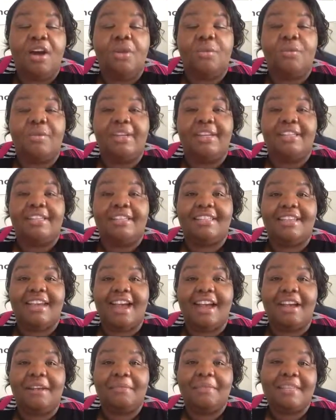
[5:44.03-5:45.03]
which
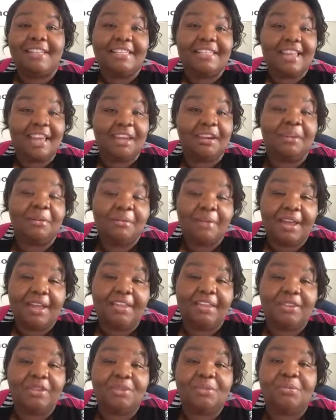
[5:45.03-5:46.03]
I'm excited
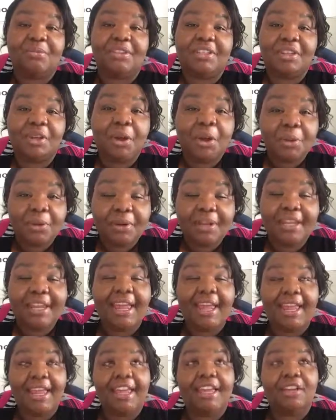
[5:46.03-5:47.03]
about the Zumba
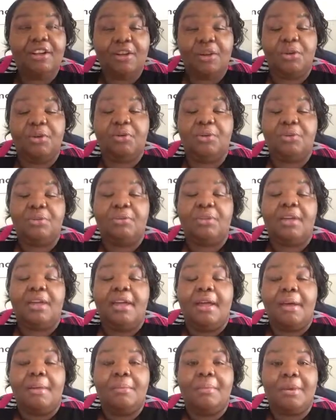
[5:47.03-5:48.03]
Toning and Gold,
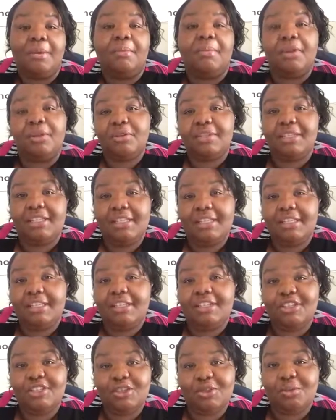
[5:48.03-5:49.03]
but mostly
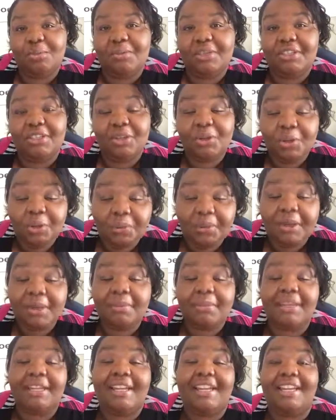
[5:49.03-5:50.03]
the Zumba
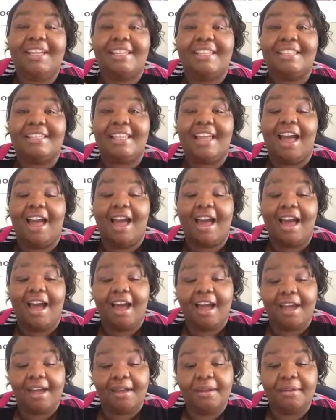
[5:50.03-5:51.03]
Toning because
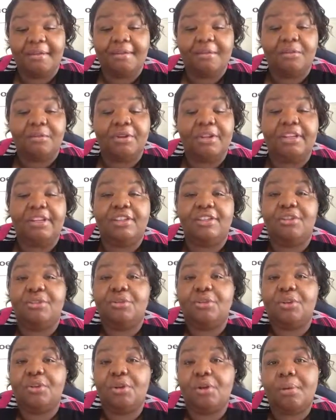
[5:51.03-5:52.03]
I'm wanting
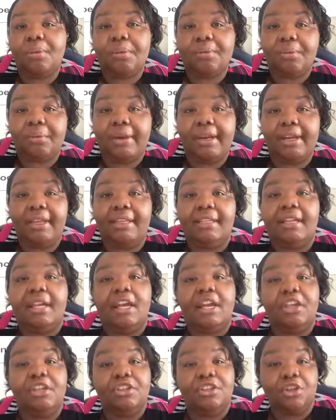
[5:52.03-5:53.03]
to incorporate
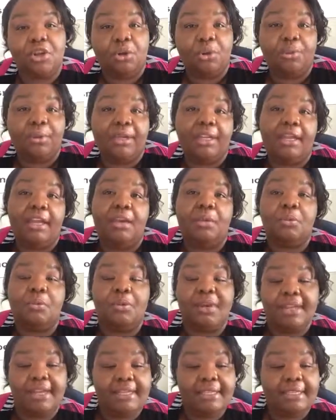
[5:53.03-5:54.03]
toning and
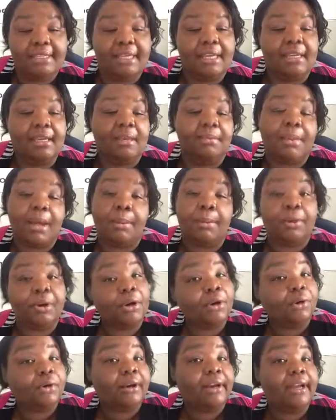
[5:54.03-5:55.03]
weights in my
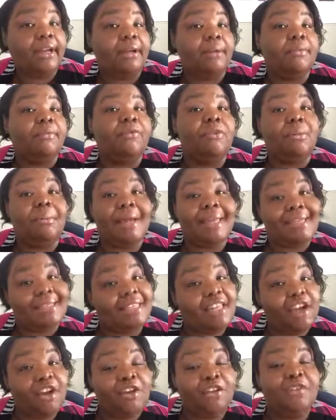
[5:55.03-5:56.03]
program for
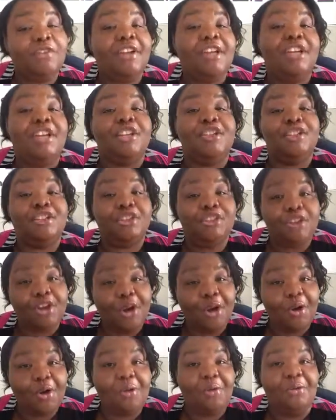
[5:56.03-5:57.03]
myself.
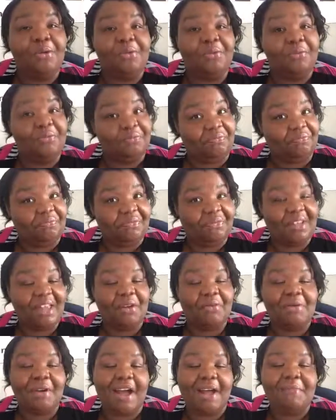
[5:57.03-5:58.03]
So,
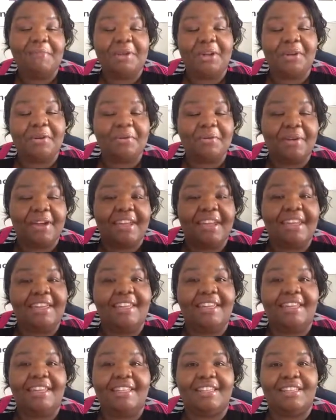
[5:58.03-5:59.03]
what better
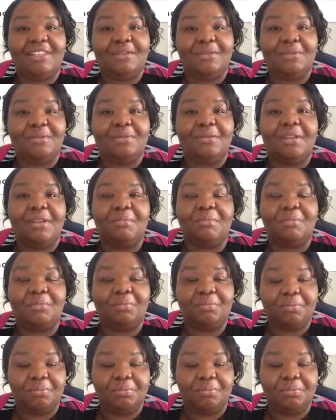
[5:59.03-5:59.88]
way to